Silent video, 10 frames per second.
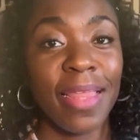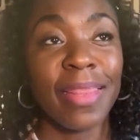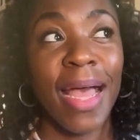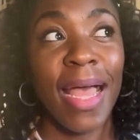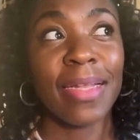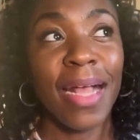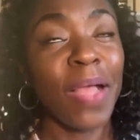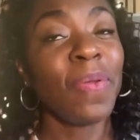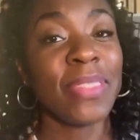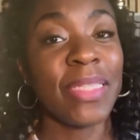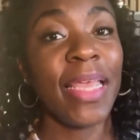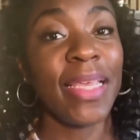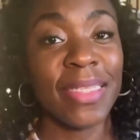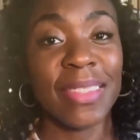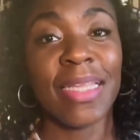that I will say
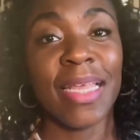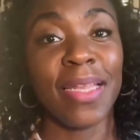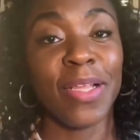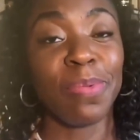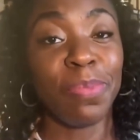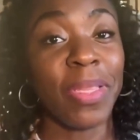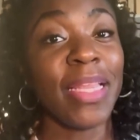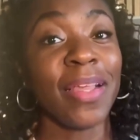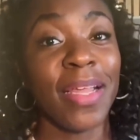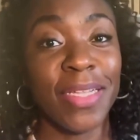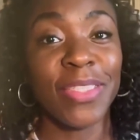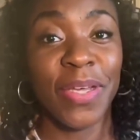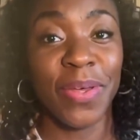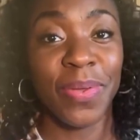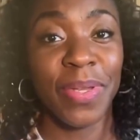can stand completely on its
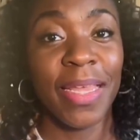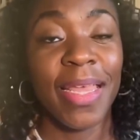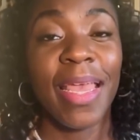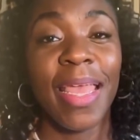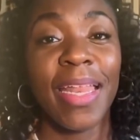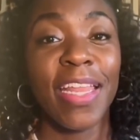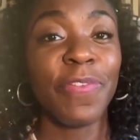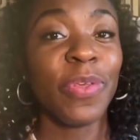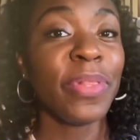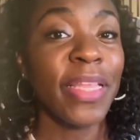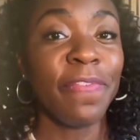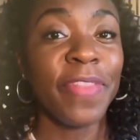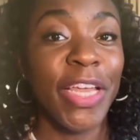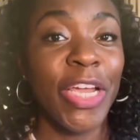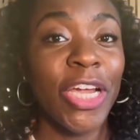own, and if you
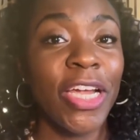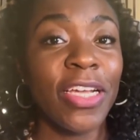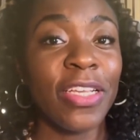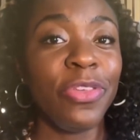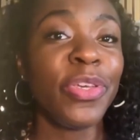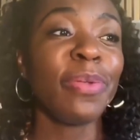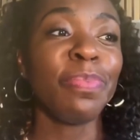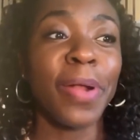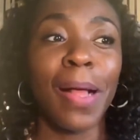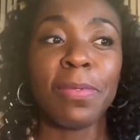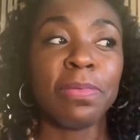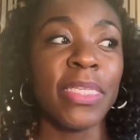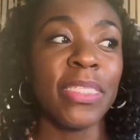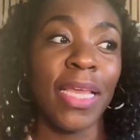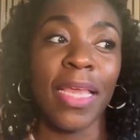live there, you could
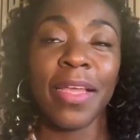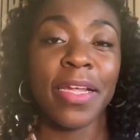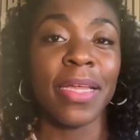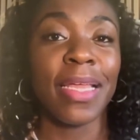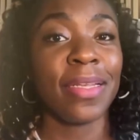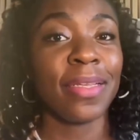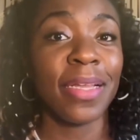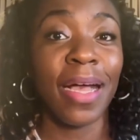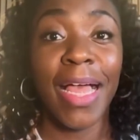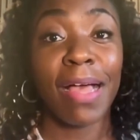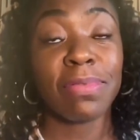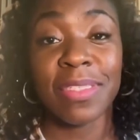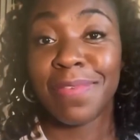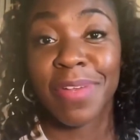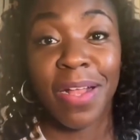probably stay there and not have to
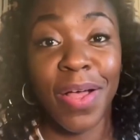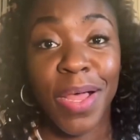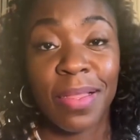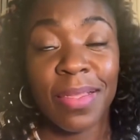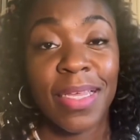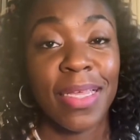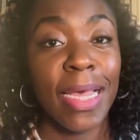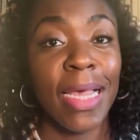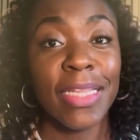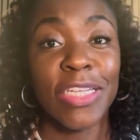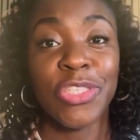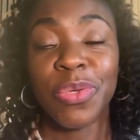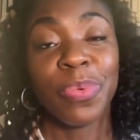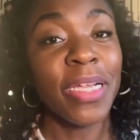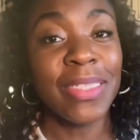leave at all, unless you
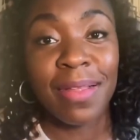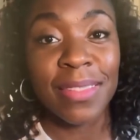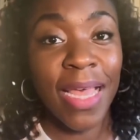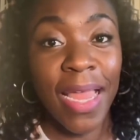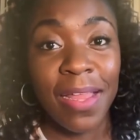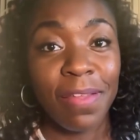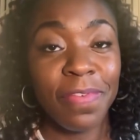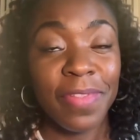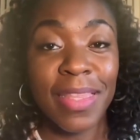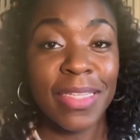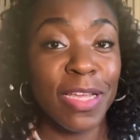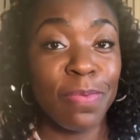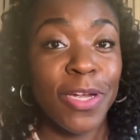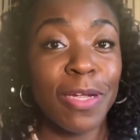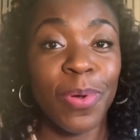worked outside of the
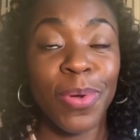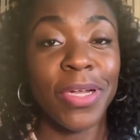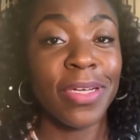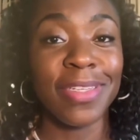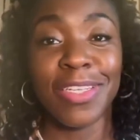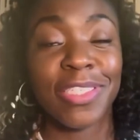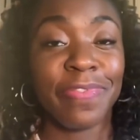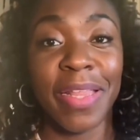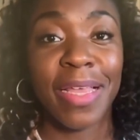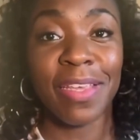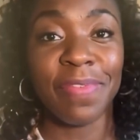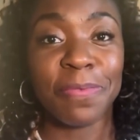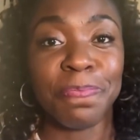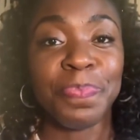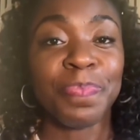suburb or you just felt like
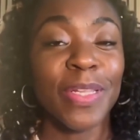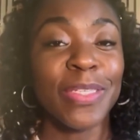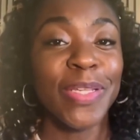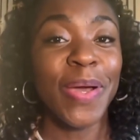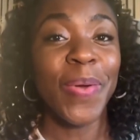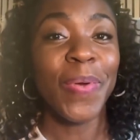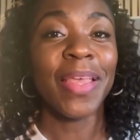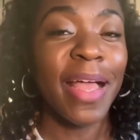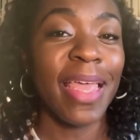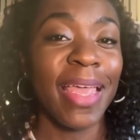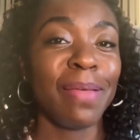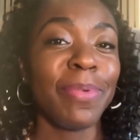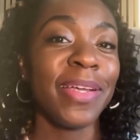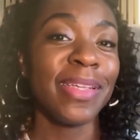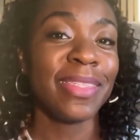leaving. So I am
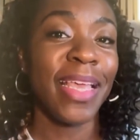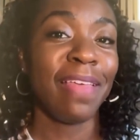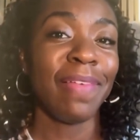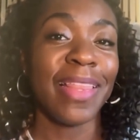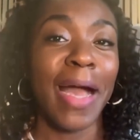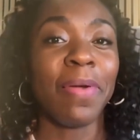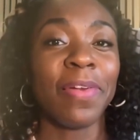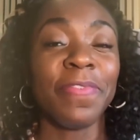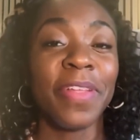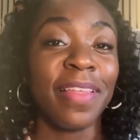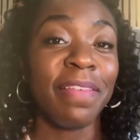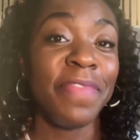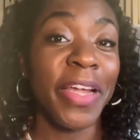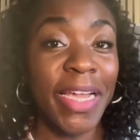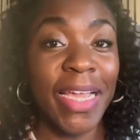going to save that one for the
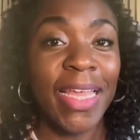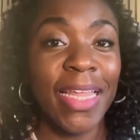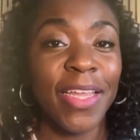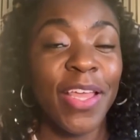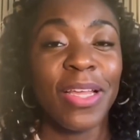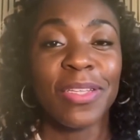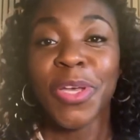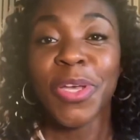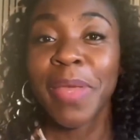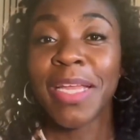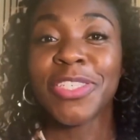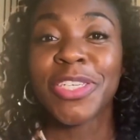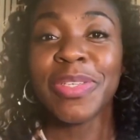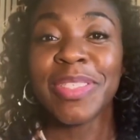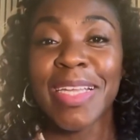very end, so make sure
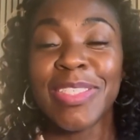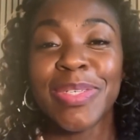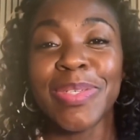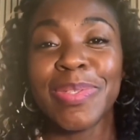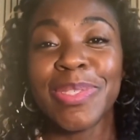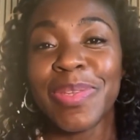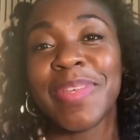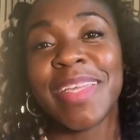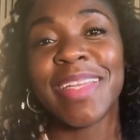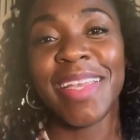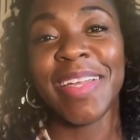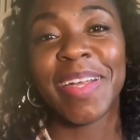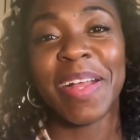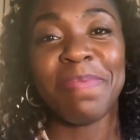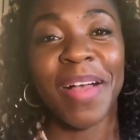you stay tuned so you can
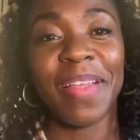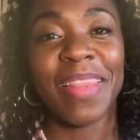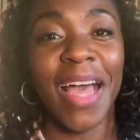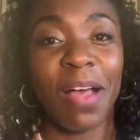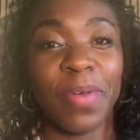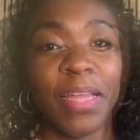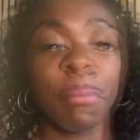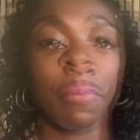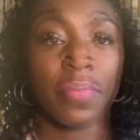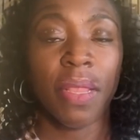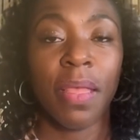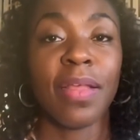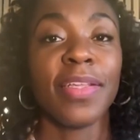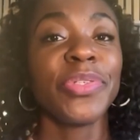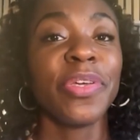hear about that one.
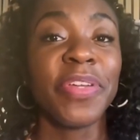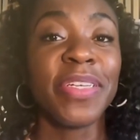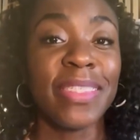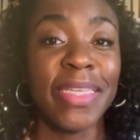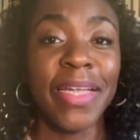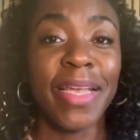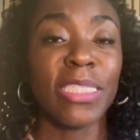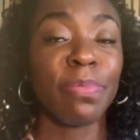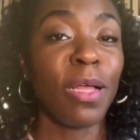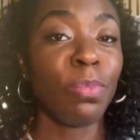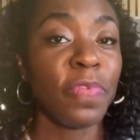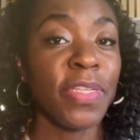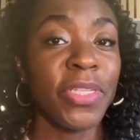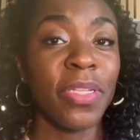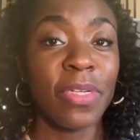So if you're serious about moving
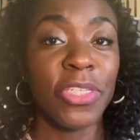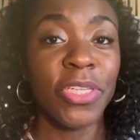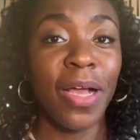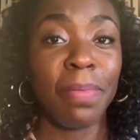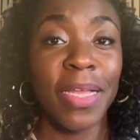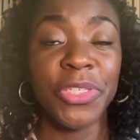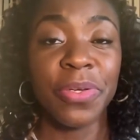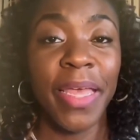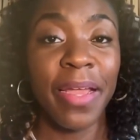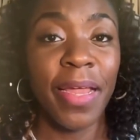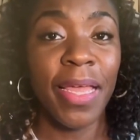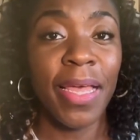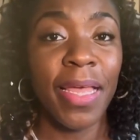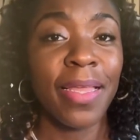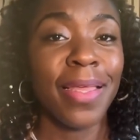to the Wichita metro
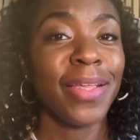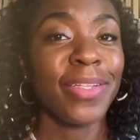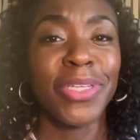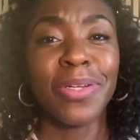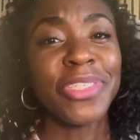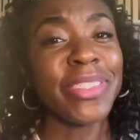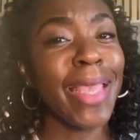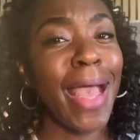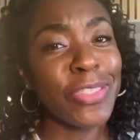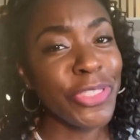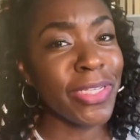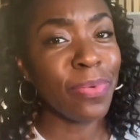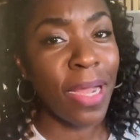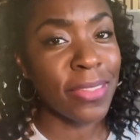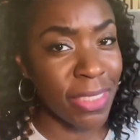area, don't just casually
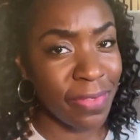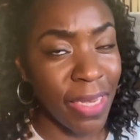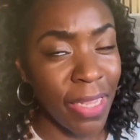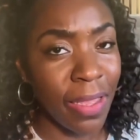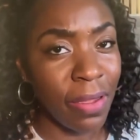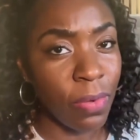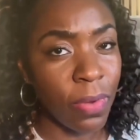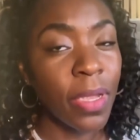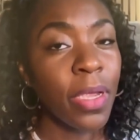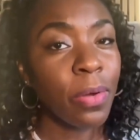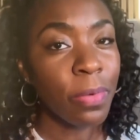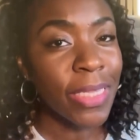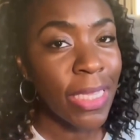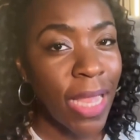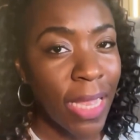watch this video.
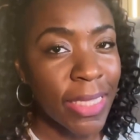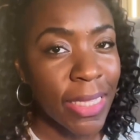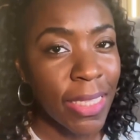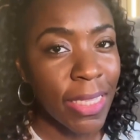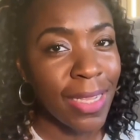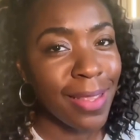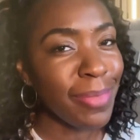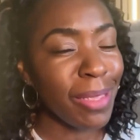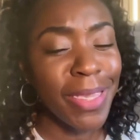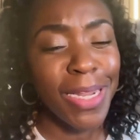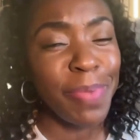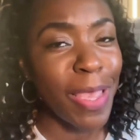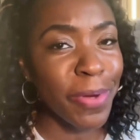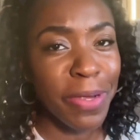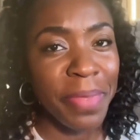Really lock in, maybe get a
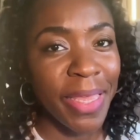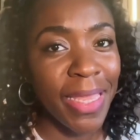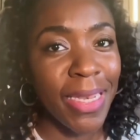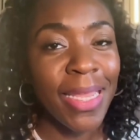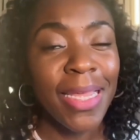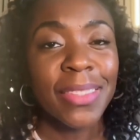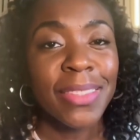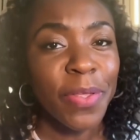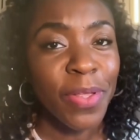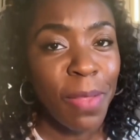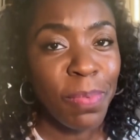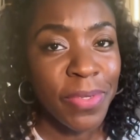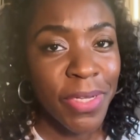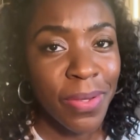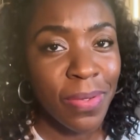paper and pen, take a
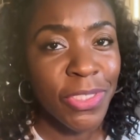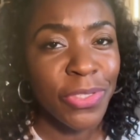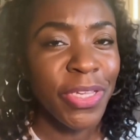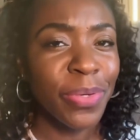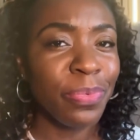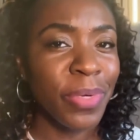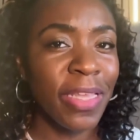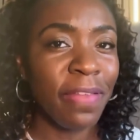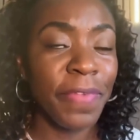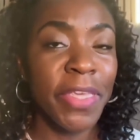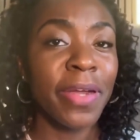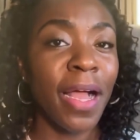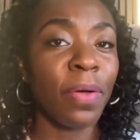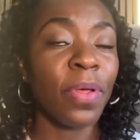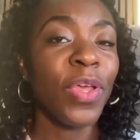couple notes so you can really figure
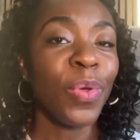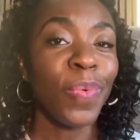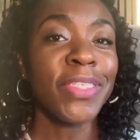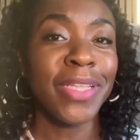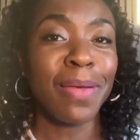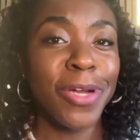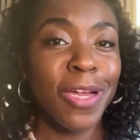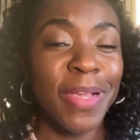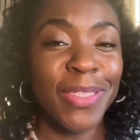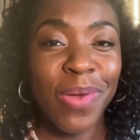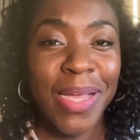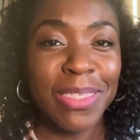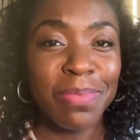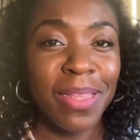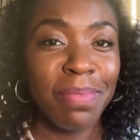out which suburb is going
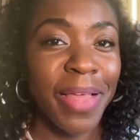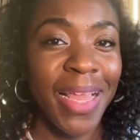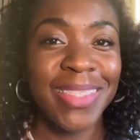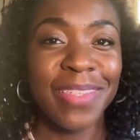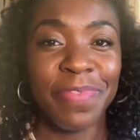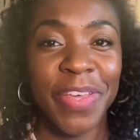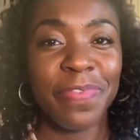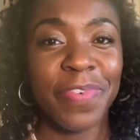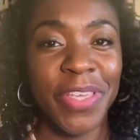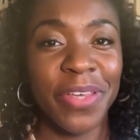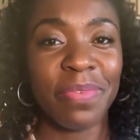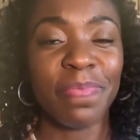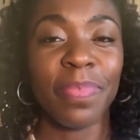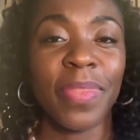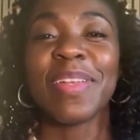to be the best fit for you.
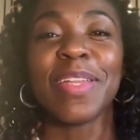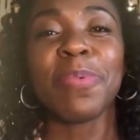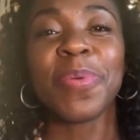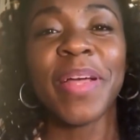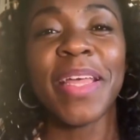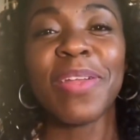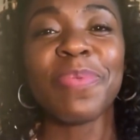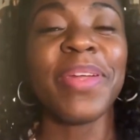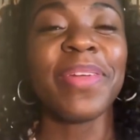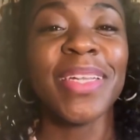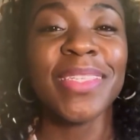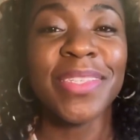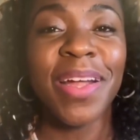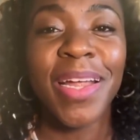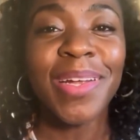Number one, we are going to
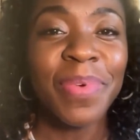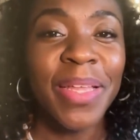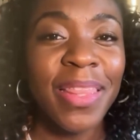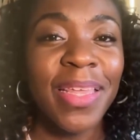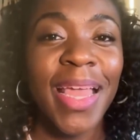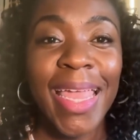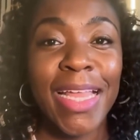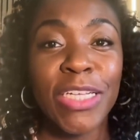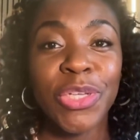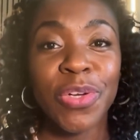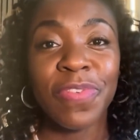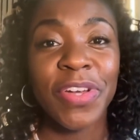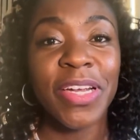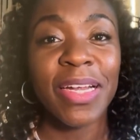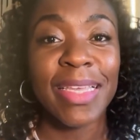start with
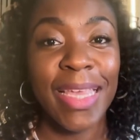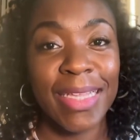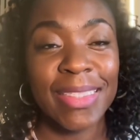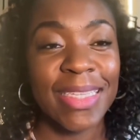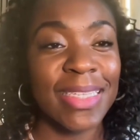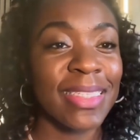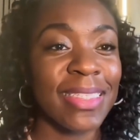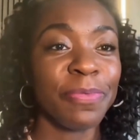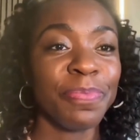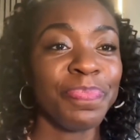Andover, Kansas.